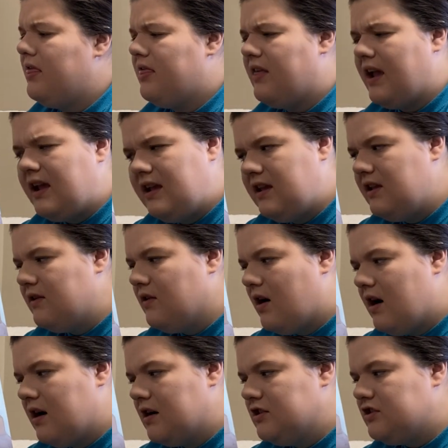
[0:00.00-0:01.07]
Thank you,
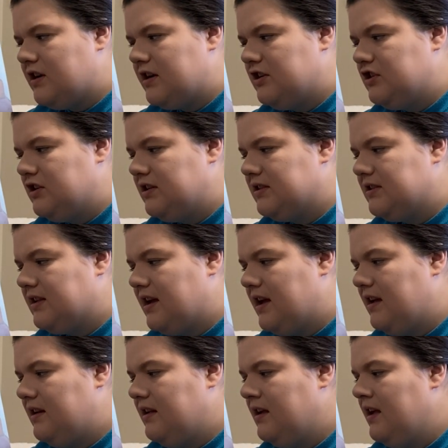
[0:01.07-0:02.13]
RJ, she
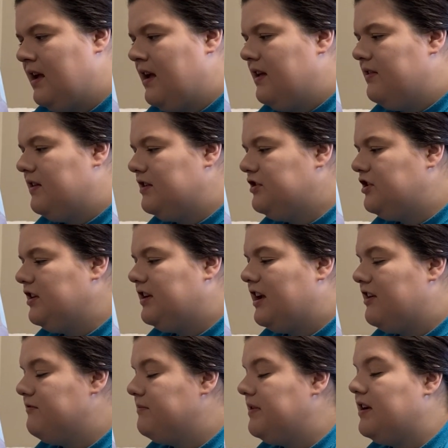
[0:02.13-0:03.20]
said. Then she
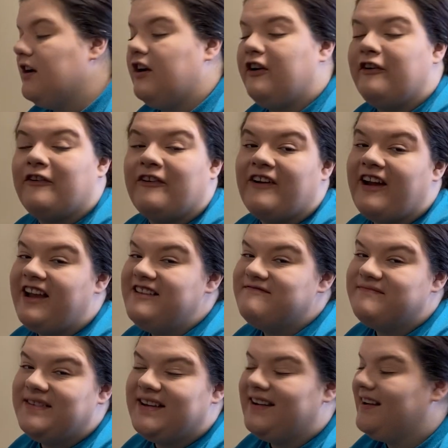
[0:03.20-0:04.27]
gave me a great
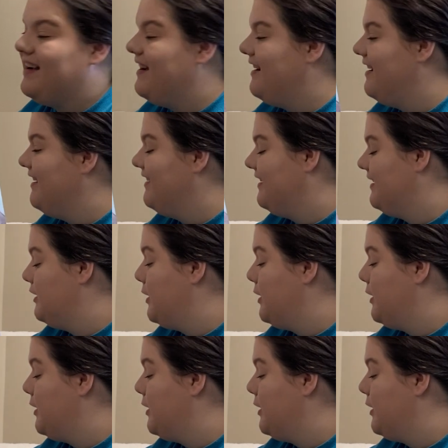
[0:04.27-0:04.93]
big hug.